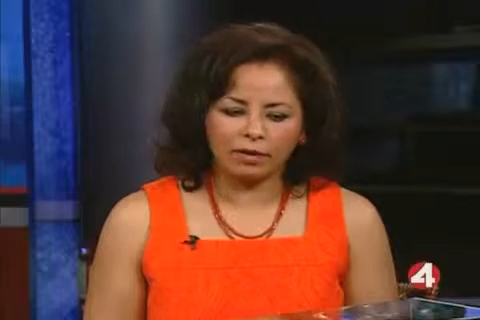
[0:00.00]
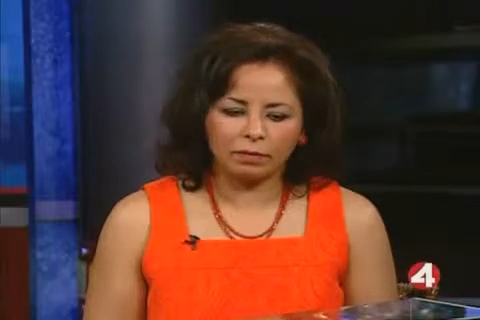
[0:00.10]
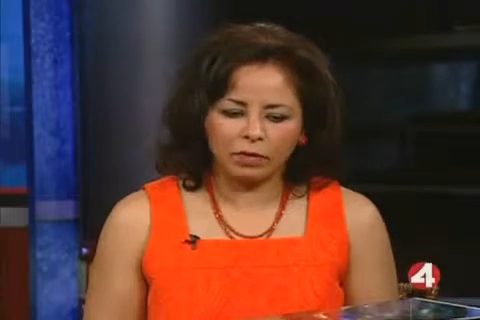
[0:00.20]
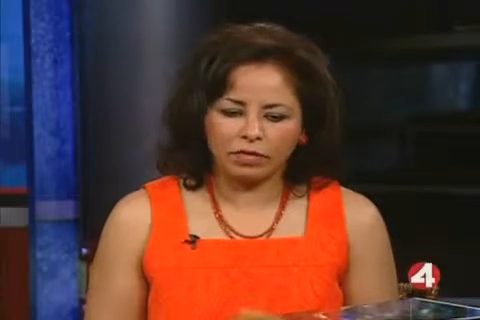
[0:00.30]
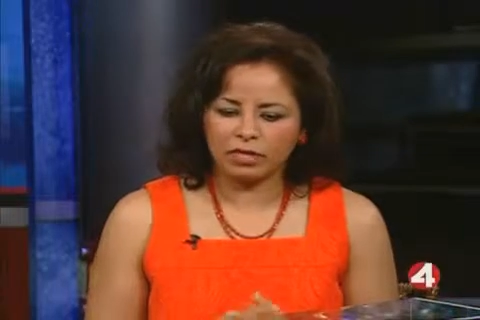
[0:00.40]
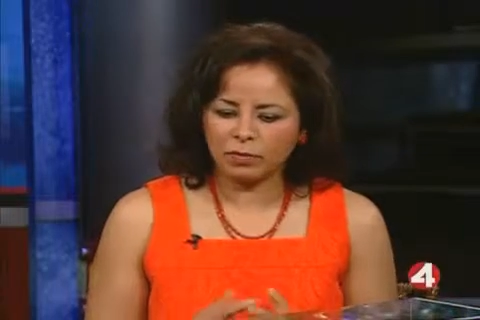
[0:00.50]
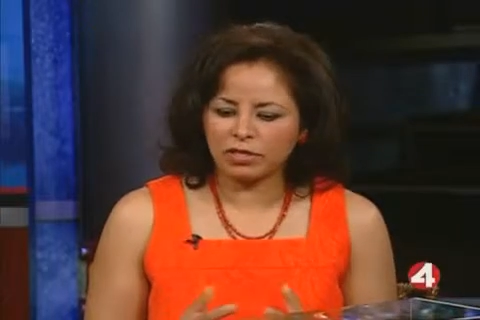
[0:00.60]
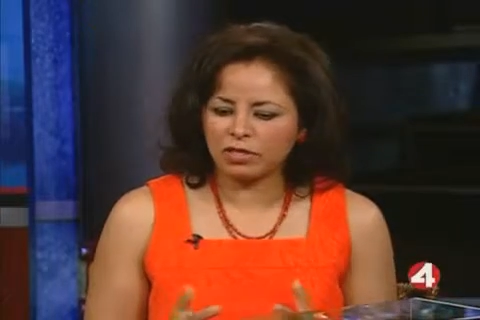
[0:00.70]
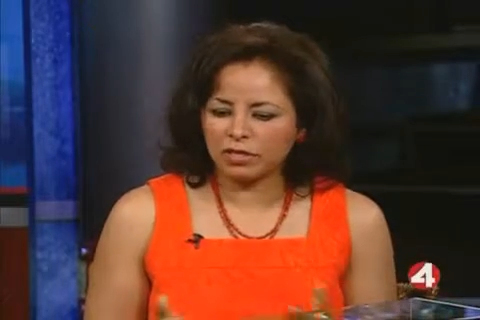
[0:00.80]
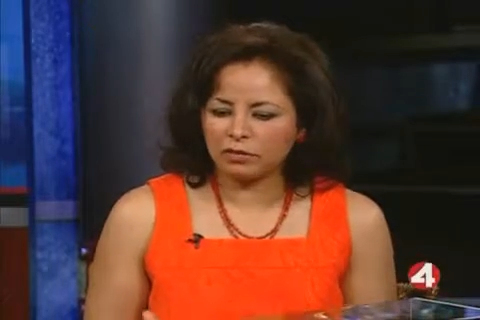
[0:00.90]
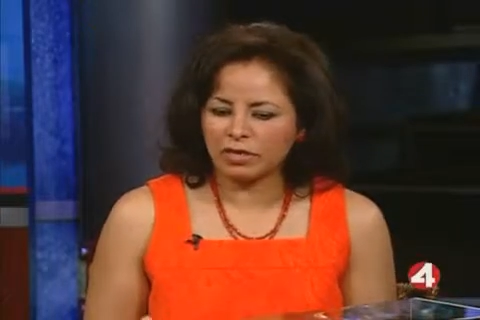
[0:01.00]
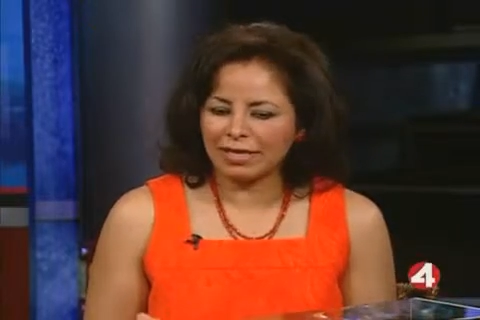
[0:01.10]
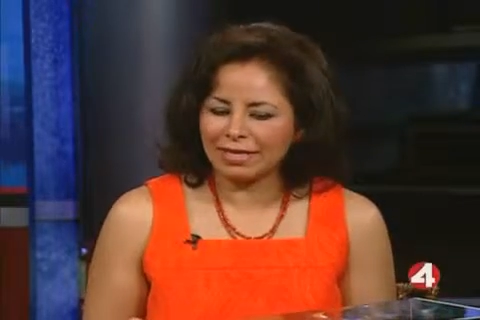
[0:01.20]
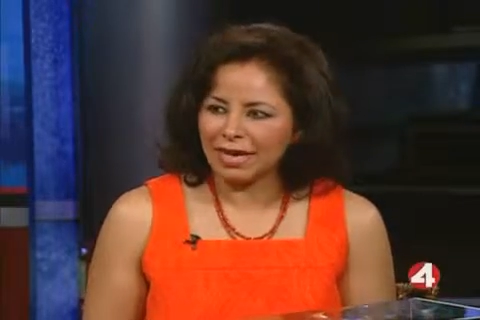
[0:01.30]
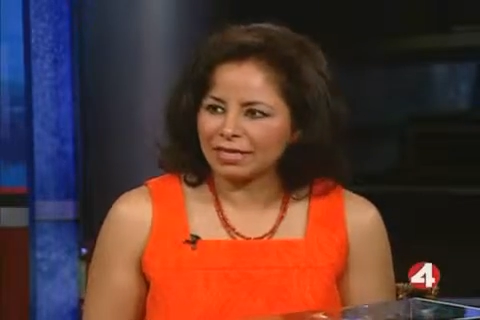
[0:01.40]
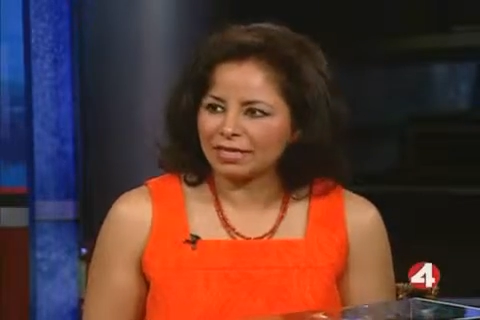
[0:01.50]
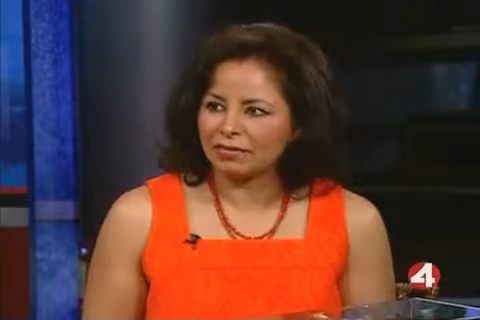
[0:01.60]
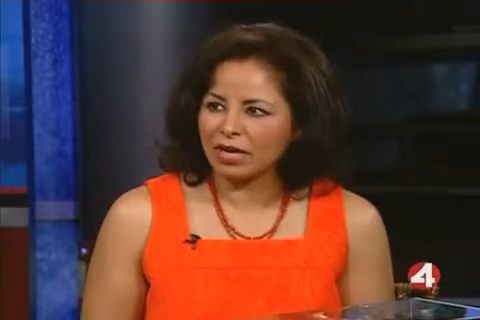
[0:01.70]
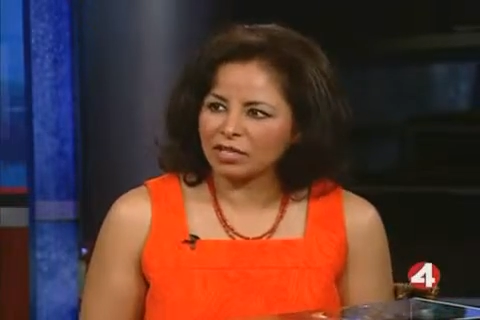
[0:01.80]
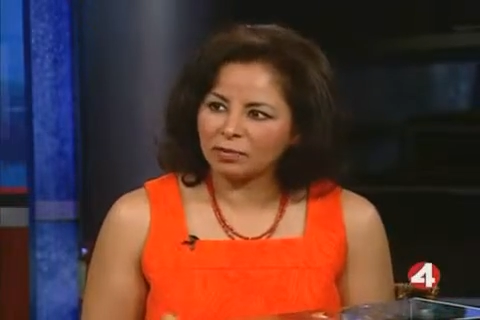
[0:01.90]
most of these procedures are really
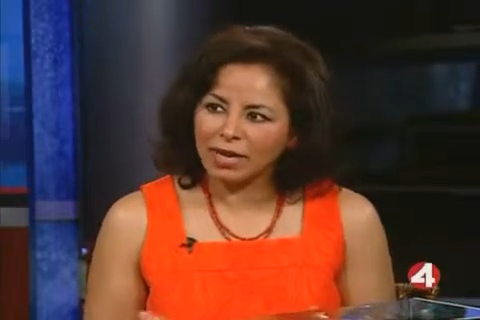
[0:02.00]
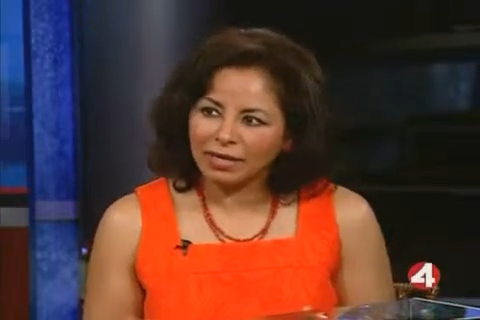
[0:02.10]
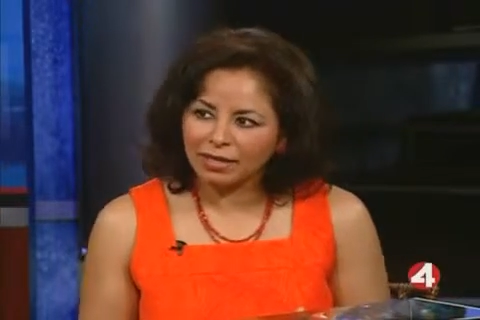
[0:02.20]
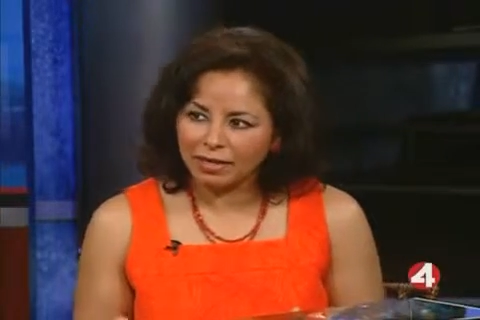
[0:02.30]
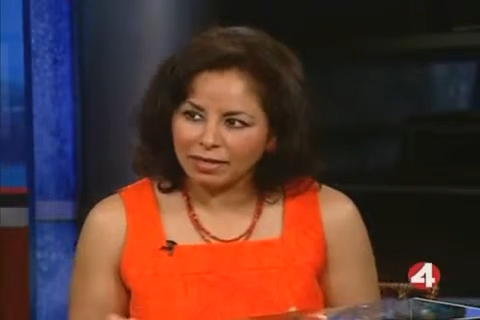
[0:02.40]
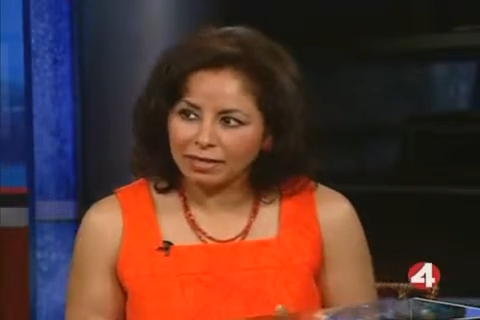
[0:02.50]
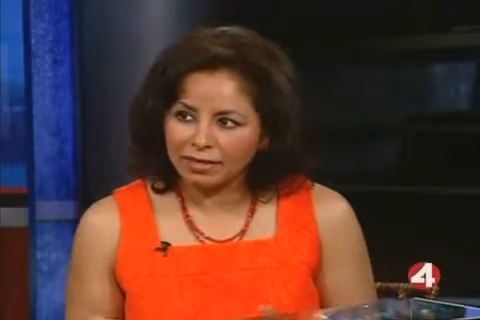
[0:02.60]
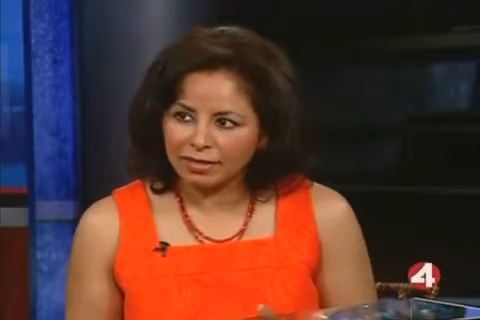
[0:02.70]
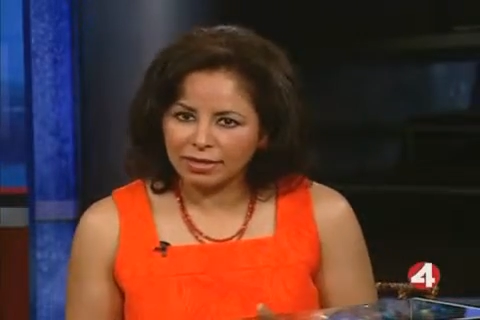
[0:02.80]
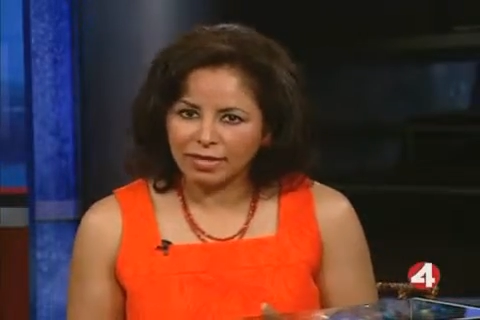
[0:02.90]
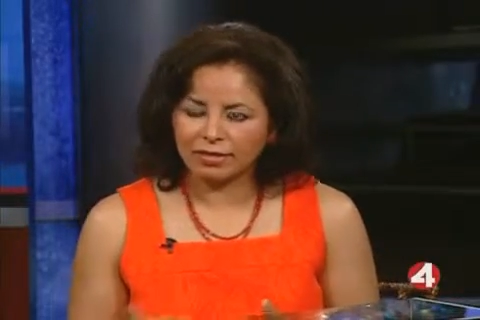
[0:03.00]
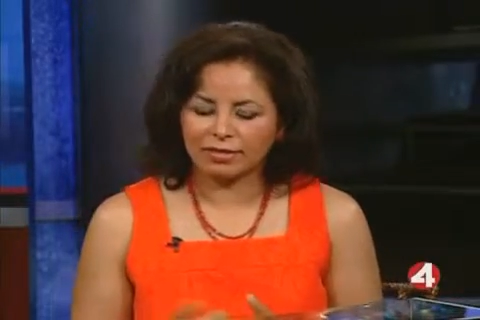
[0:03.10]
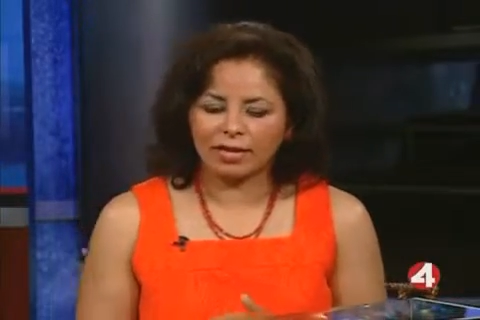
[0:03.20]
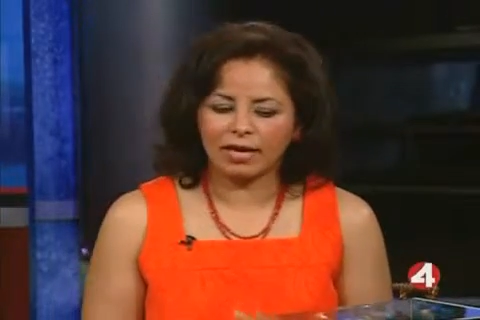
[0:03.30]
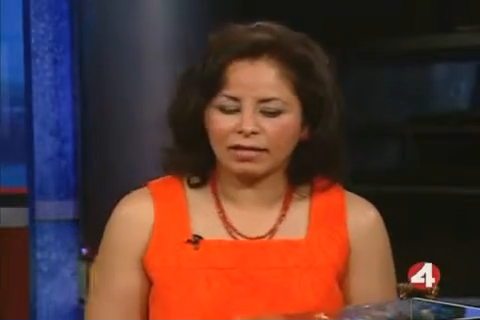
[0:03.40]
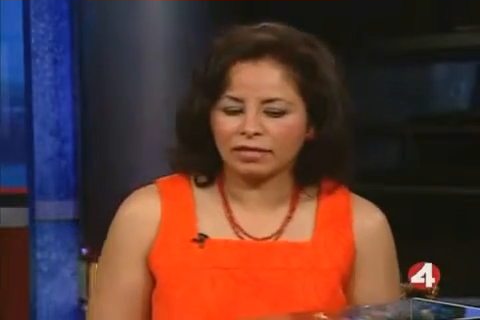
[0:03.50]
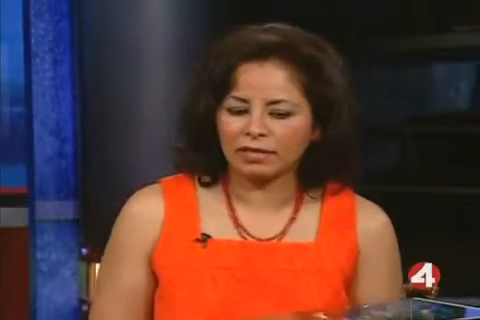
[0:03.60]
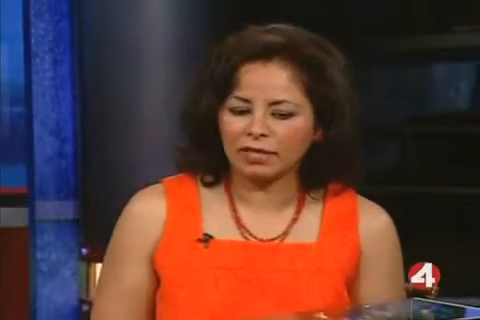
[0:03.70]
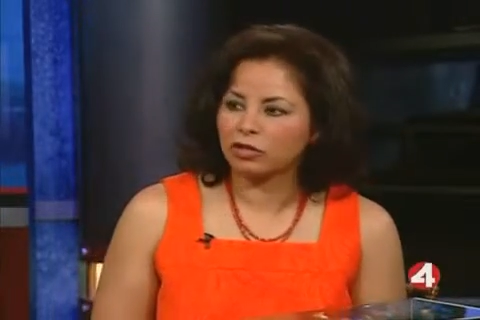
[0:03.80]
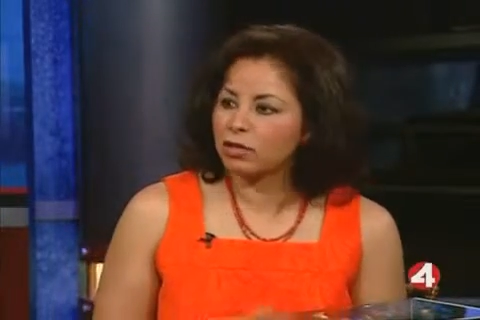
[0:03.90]
elective, cosmetic in the sense that
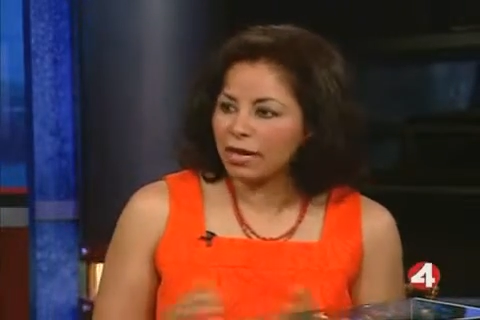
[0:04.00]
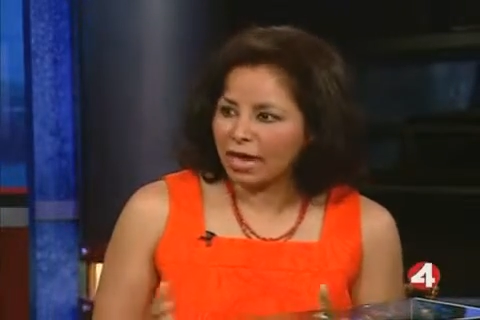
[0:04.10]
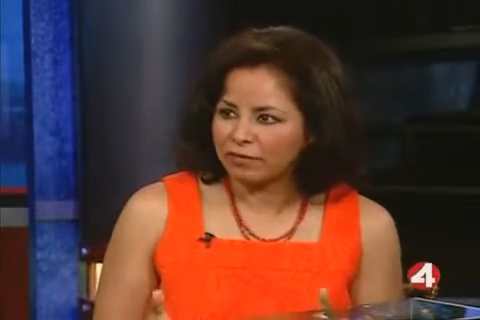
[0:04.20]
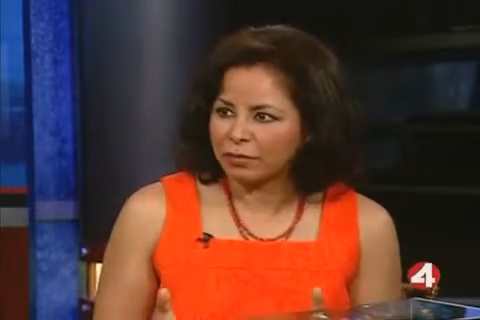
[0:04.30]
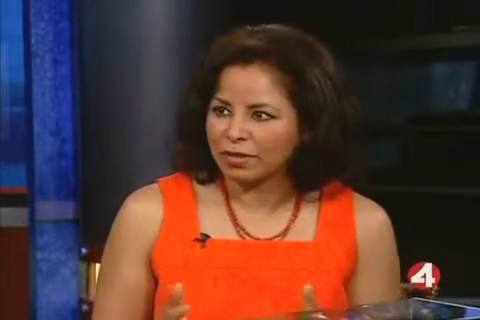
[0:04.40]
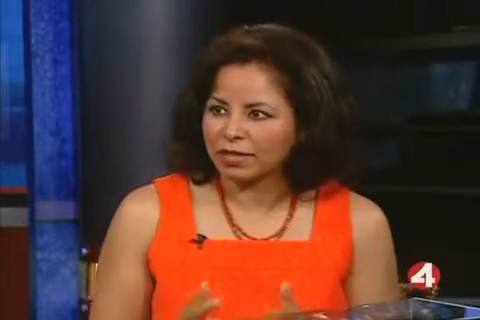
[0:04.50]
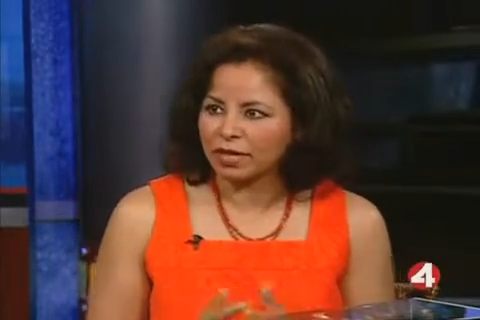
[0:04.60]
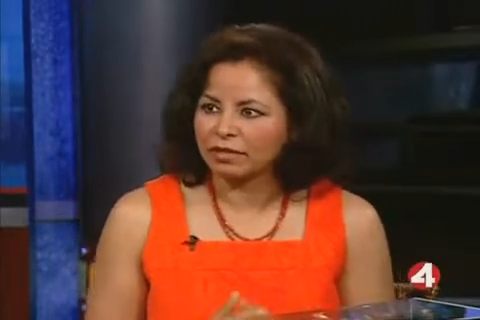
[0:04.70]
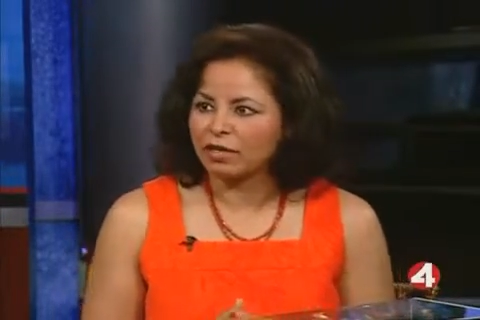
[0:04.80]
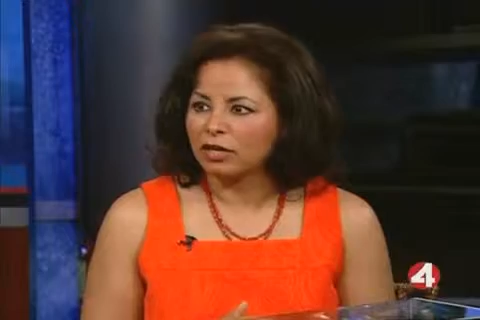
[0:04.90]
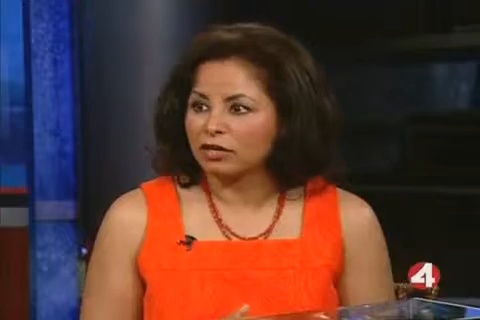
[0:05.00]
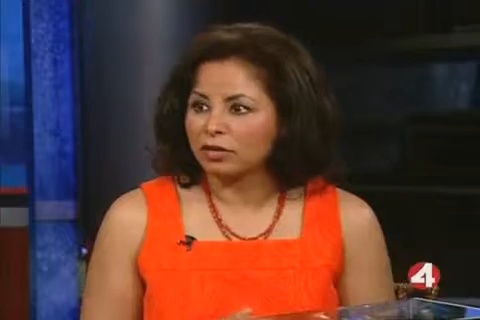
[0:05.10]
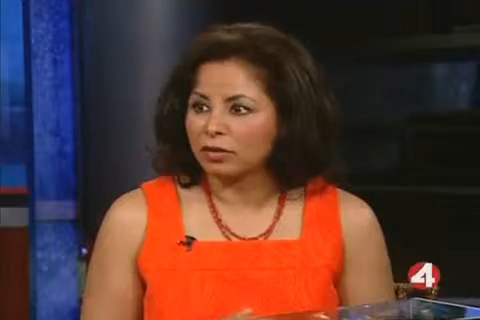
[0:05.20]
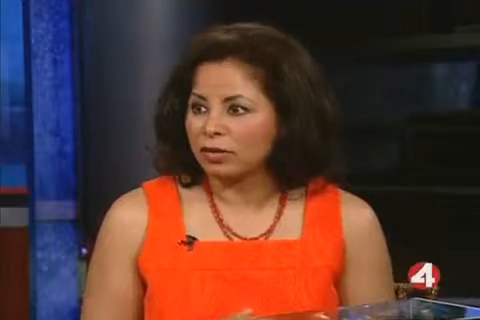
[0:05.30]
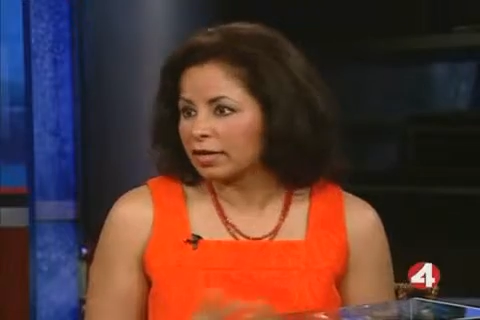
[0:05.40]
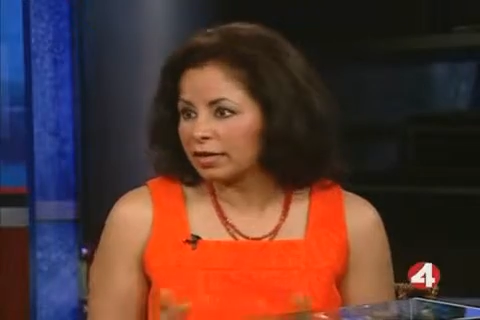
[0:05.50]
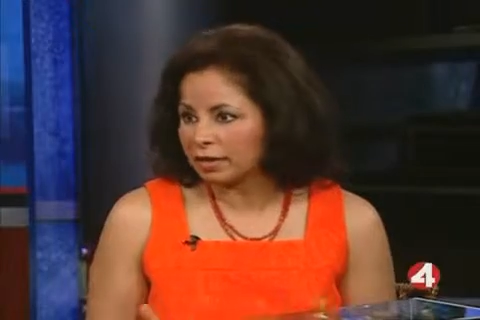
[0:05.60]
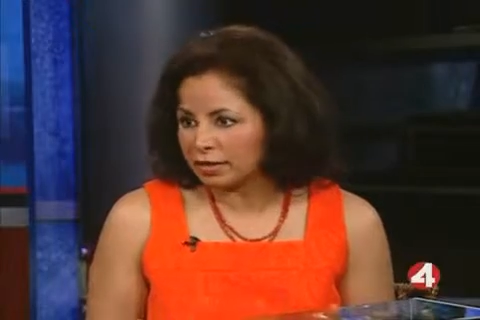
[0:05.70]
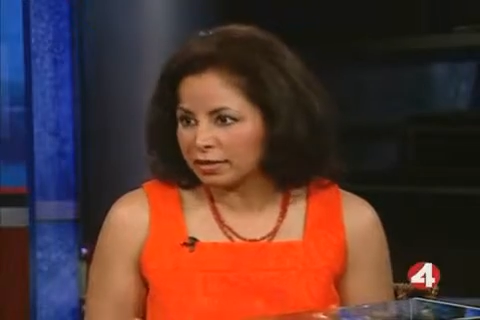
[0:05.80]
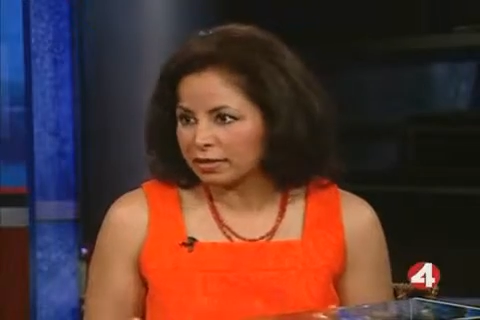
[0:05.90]
they do not have to be done. So
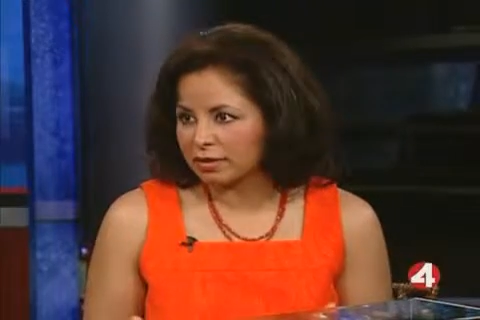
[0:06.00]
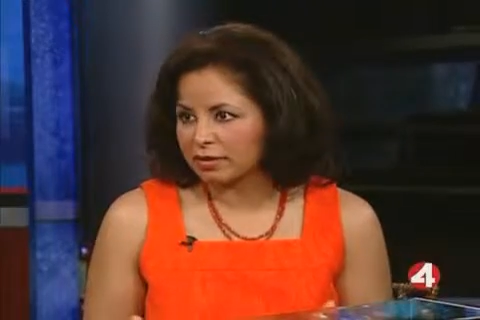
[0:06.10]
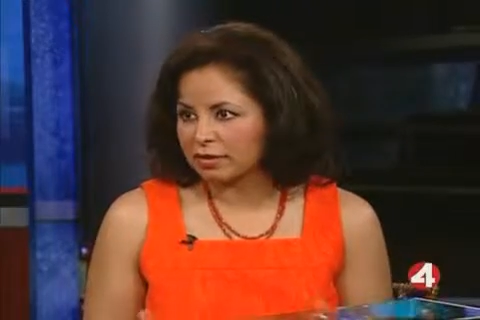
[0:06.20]
adults